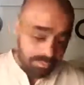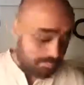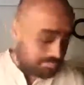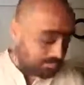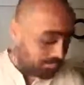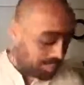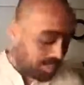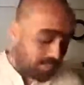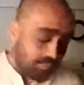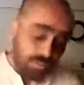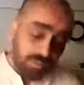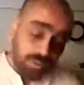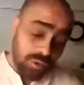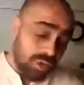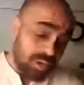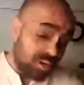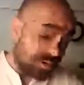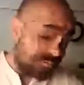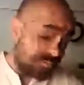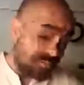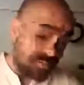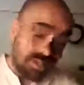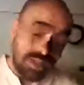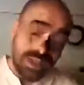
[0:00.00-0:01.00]
if
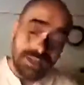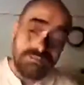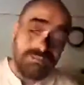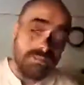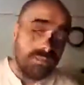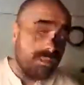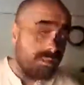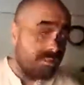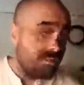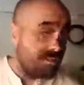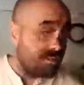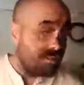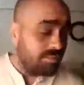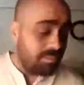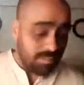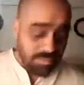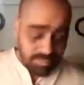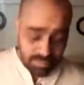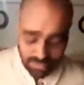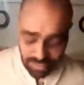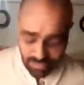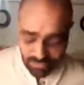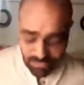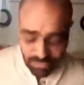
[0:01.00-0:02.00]

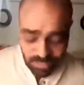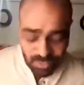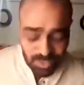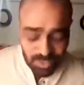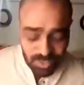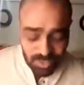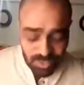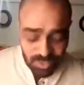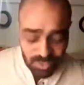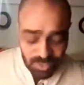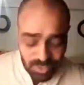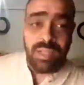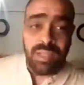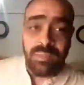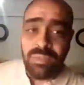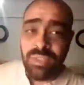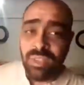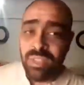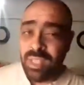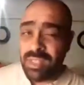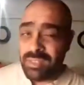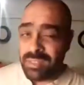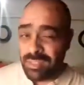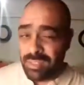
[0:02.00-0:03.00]
you lean on
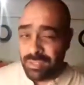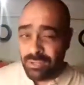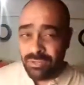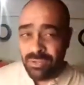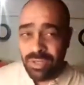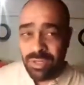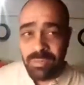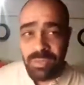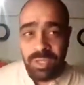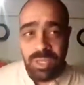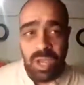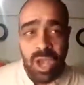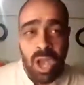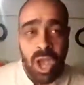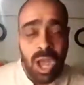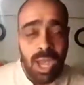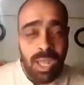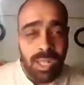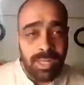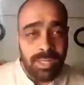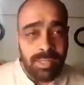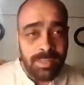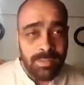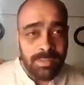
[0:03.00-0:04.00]
something that's extremely
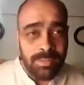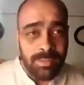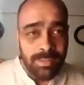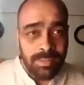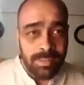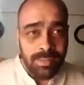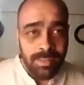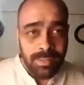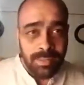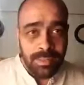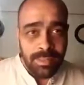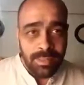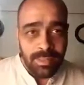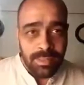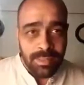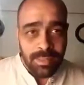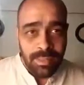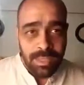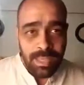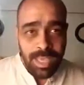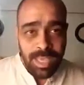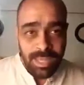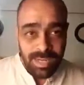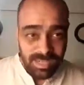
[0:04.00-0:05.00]
hot
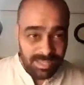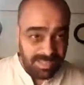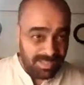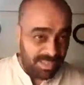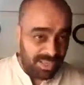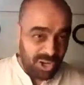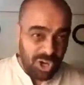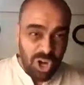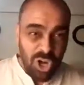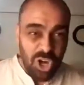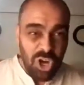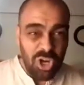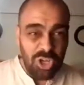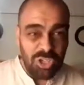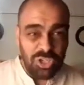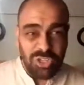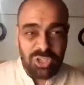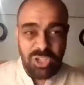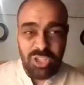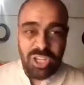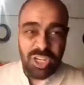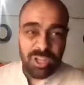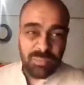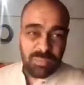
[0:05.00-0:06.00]
and it hurts,
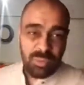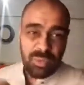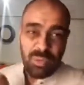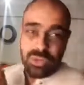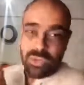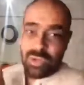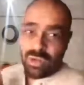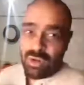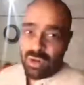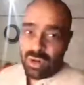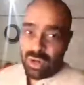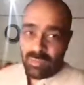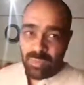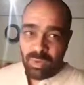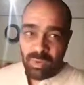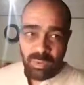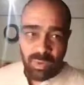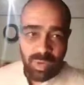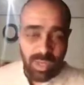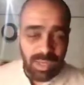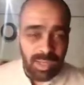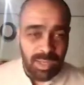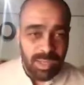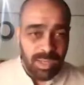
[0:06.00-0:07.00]
you're going to pull your arm
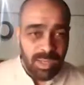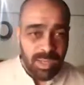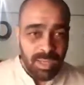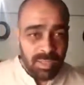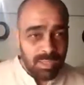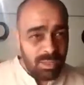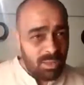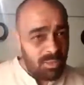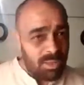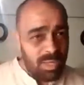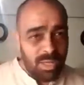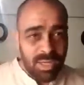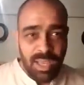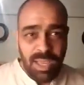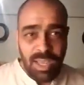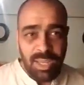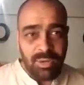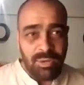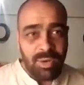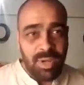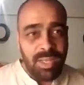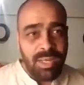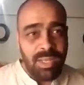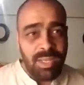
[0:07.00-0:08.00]
away. Don't get
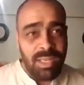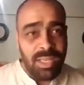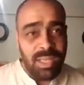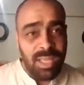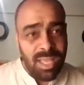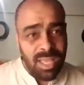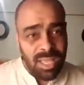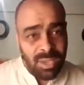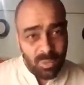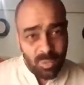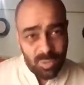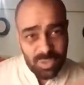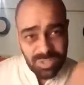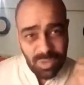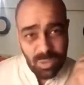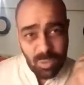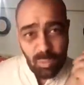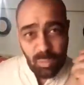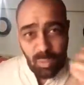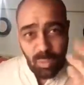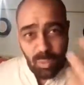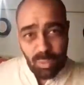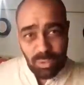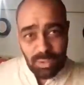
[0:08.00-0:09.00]
angry at it. It was a
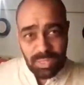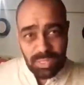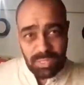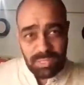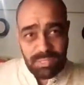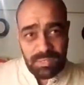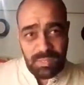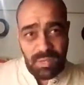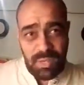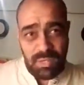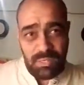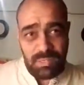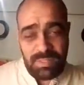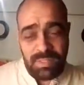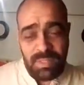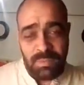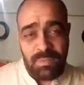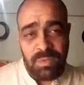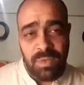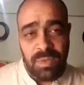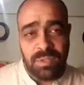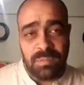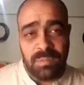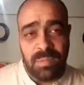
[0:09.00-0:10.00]
warning sign.
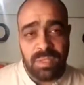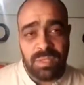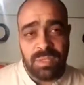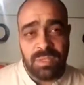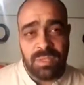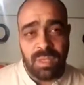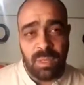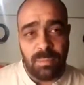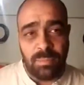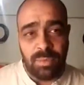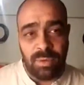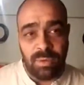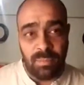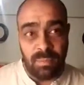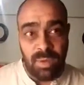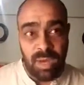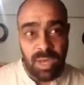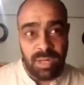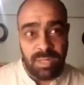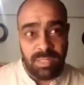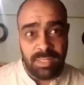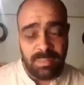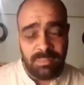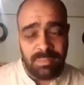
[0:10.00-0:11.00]
Something's messed up. Your
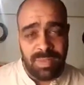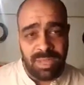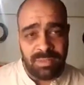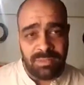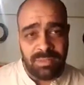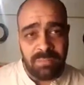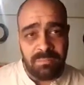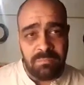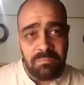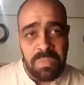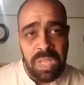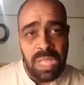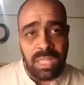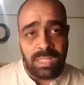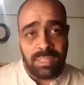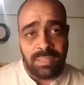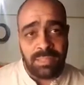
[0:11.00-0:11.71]
body's about to melt.